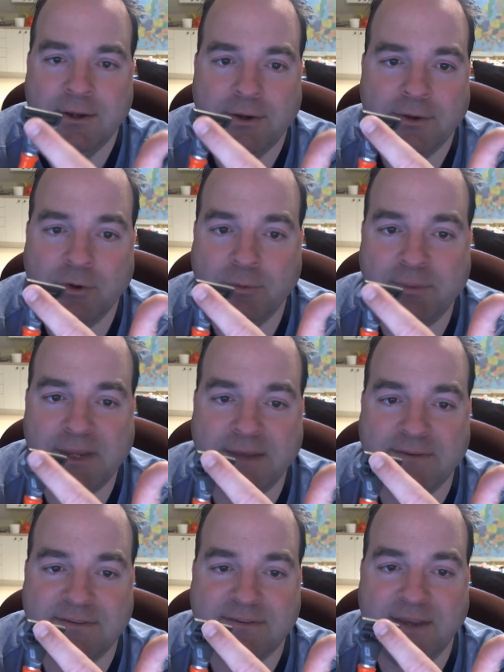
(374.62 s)
there'd be a
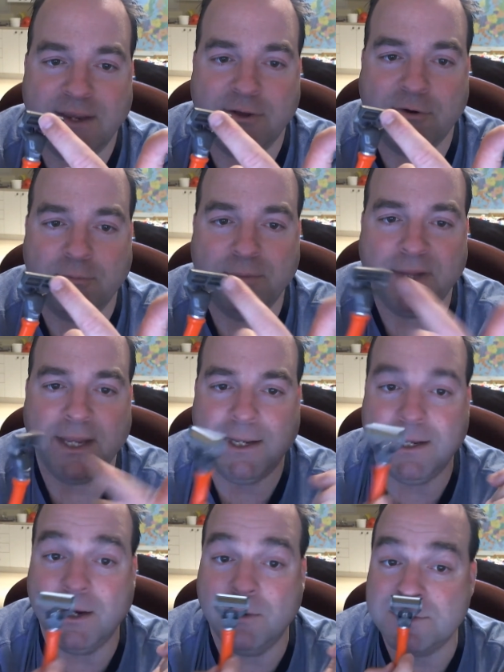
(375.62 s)
single blade
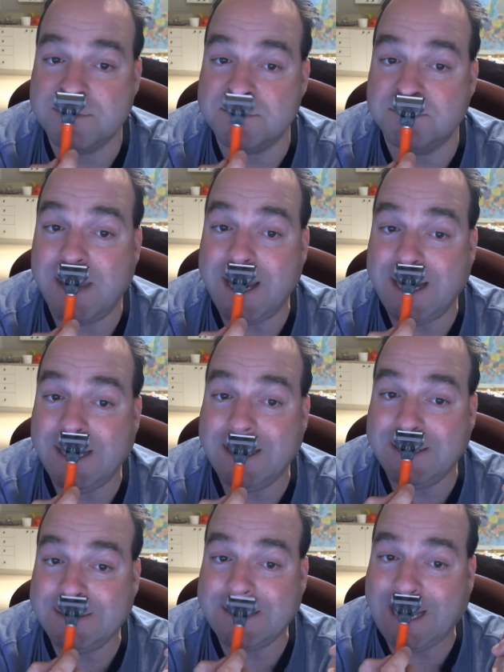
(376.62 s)
here, which is made
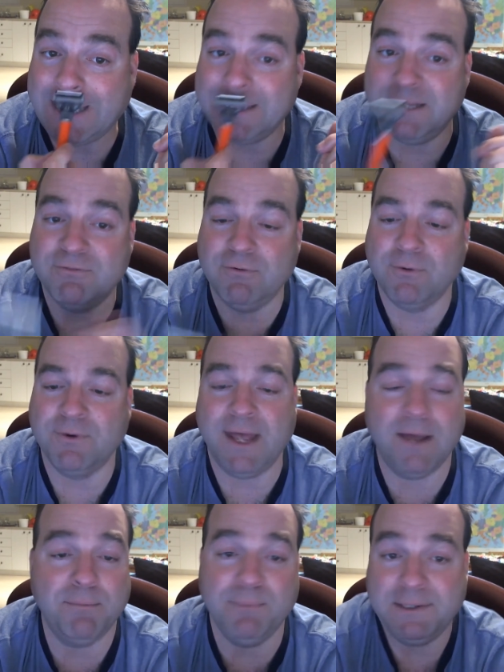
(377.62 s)
exactly for
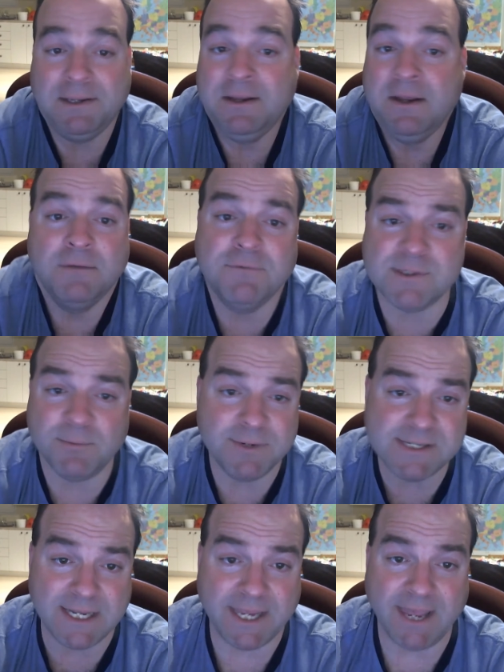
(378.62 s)
that, but for some
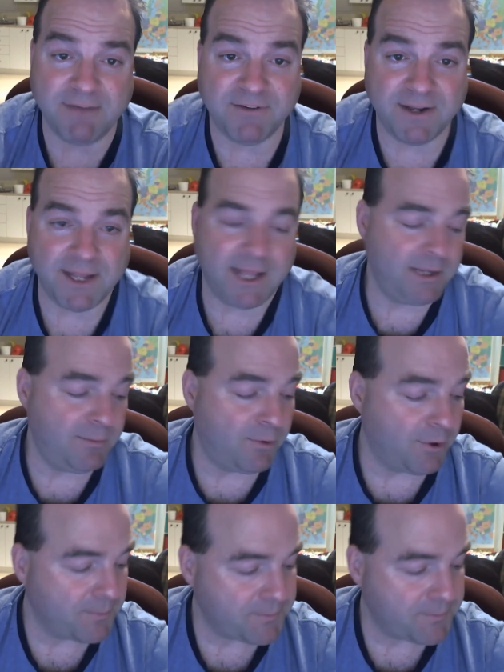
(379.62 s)
reason I can't find that anymore.